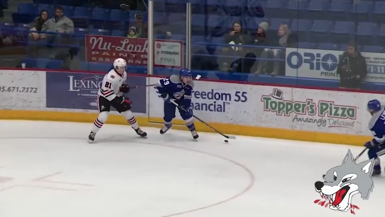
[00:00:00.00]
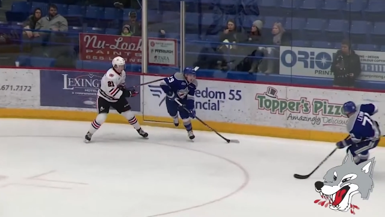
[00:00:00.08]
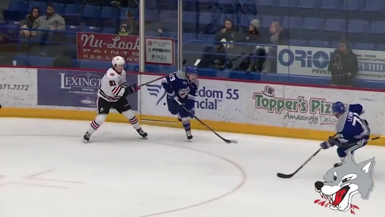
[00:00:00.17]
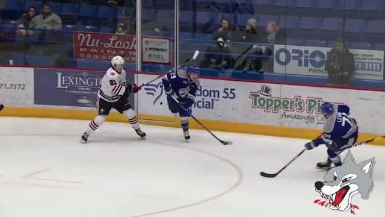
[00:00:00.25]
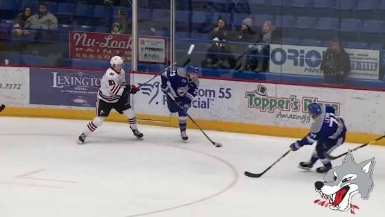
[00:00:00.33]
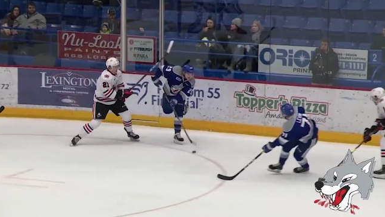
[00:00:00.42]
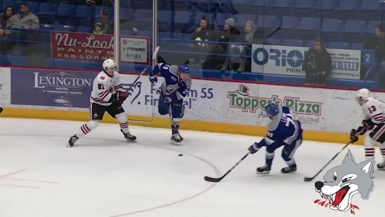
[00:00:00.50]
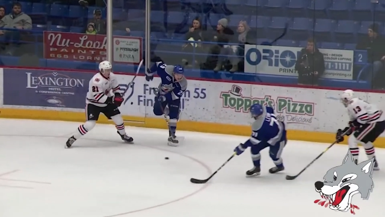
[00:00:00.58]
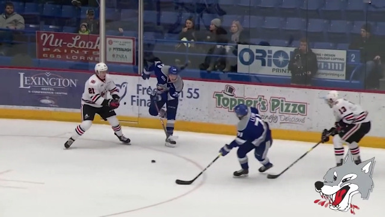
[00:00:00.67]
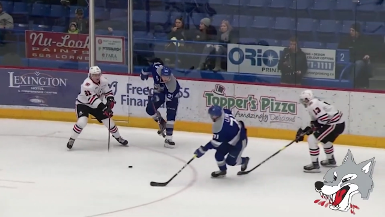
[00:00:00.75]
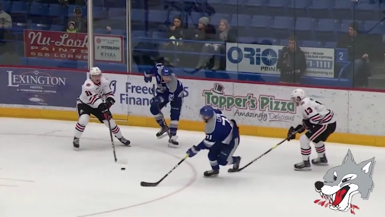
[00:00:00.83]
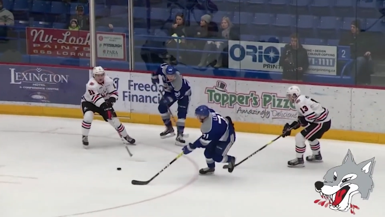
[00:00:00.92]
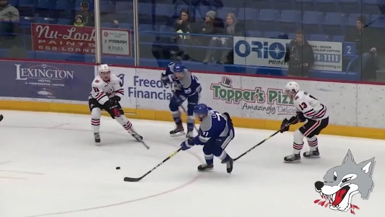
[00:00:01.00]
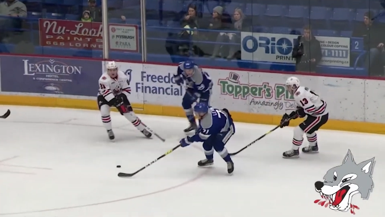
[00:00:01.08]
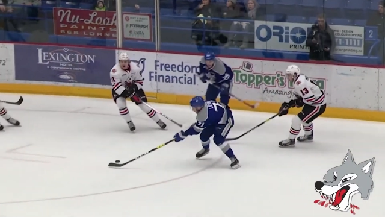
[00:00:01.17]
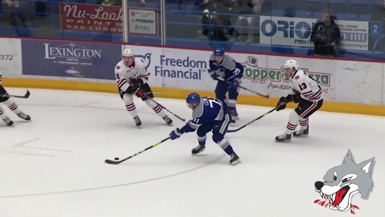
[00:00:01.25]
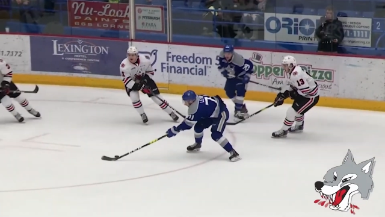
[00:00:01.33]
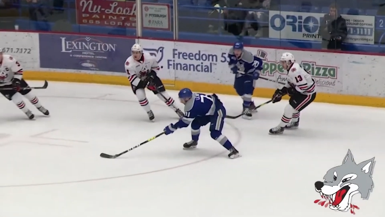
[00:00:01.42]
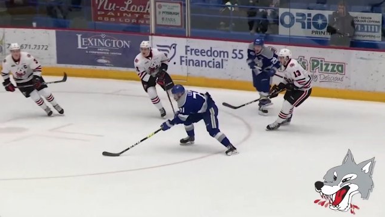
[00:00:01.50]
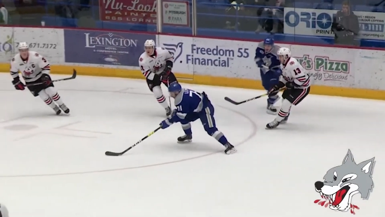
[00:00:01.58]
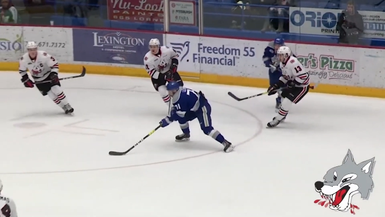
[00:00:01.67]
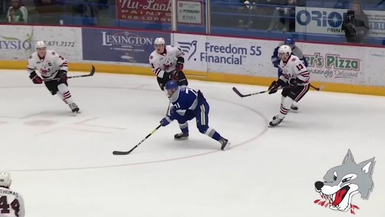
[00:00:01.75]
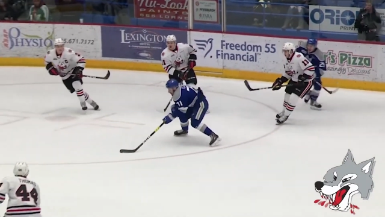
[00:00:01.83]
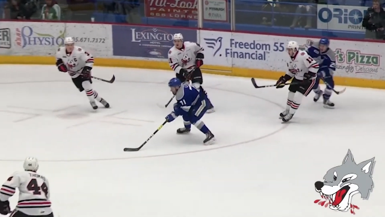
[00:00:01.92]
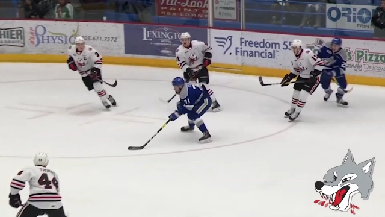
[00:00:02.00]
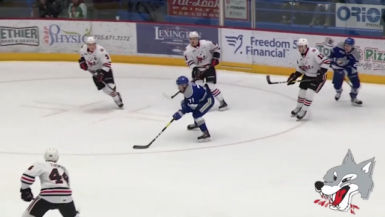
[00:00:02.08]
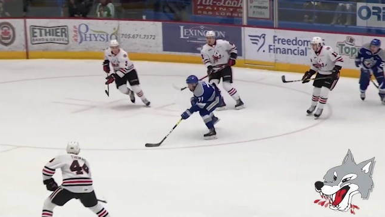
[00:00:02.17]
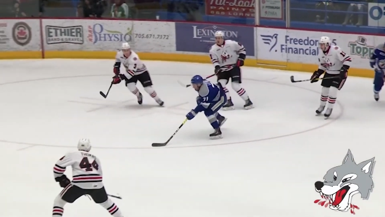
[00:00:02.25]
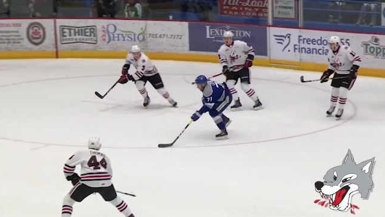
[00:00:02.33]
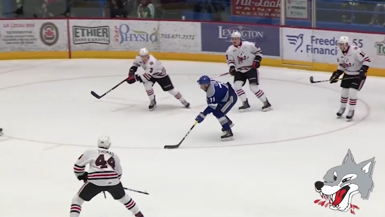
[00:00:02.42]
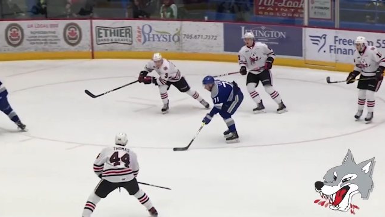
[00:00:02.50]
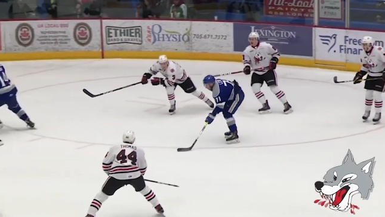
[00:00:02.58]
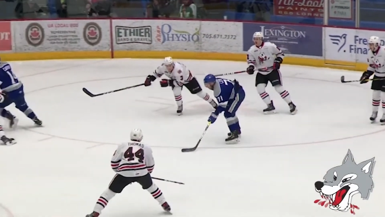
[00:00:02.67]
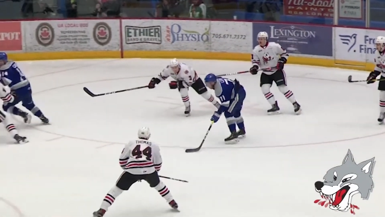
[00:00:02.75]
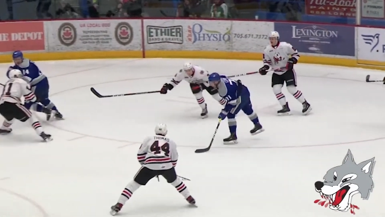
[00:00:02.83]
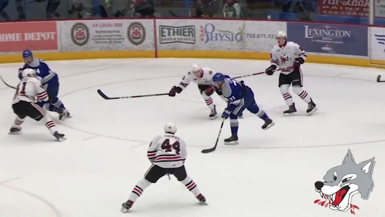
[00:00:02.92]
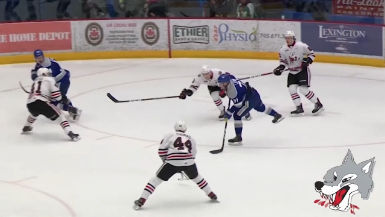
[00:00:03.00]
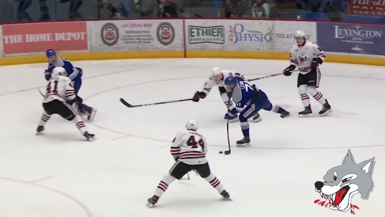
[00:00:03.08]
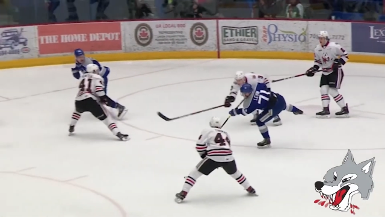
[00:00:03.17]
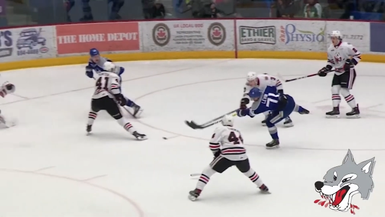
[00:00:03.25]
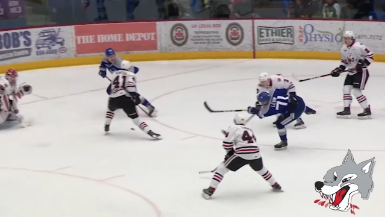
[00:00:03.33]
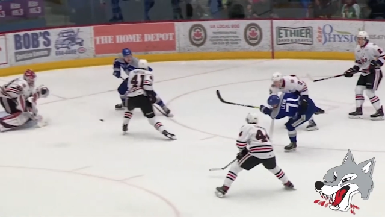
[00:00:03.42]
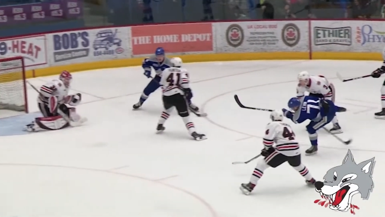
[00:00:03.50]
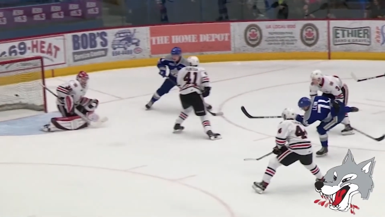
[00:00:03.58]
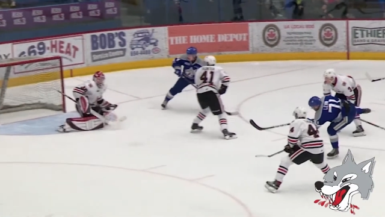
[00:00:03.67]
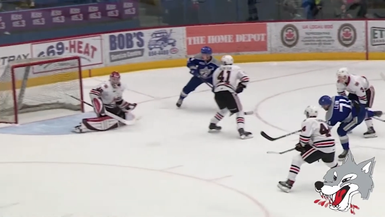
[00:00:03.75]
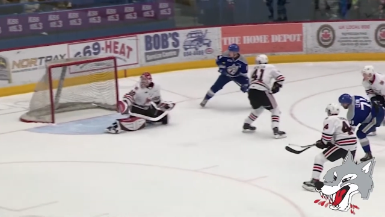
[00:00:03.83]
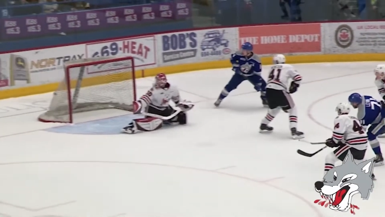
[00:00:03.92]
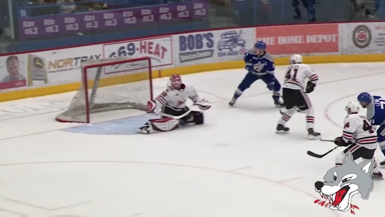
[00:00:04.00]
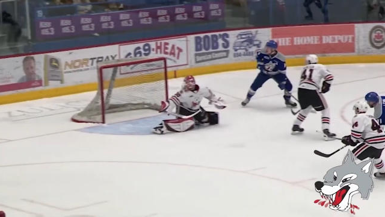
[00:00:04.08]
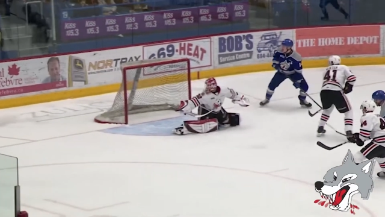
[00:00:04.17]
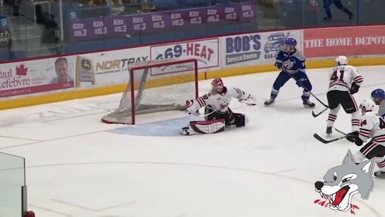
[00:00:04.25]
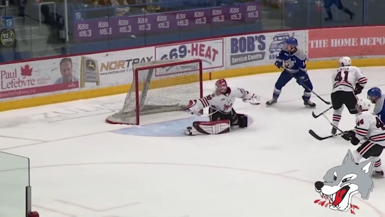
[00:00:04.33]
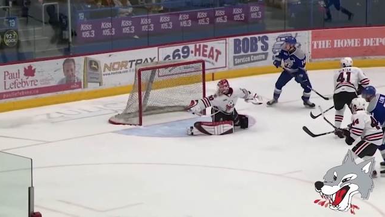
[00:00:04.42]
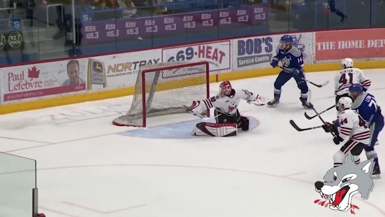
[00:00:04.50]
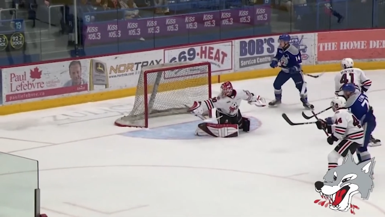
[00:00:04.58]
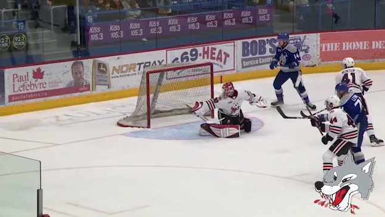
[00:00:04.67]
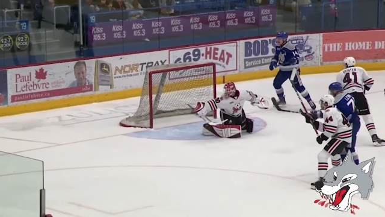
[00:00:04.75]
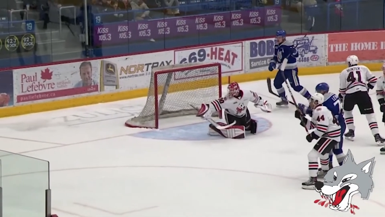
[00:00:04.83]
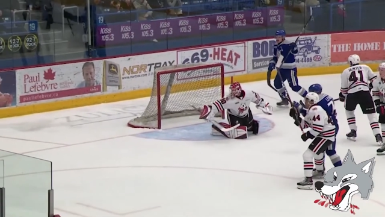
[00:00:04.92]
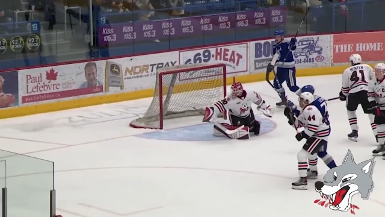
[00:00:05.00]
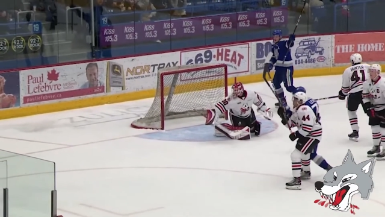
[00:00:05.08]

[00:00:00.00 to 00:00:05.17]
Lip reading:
No face is visible, so there are no lips to read.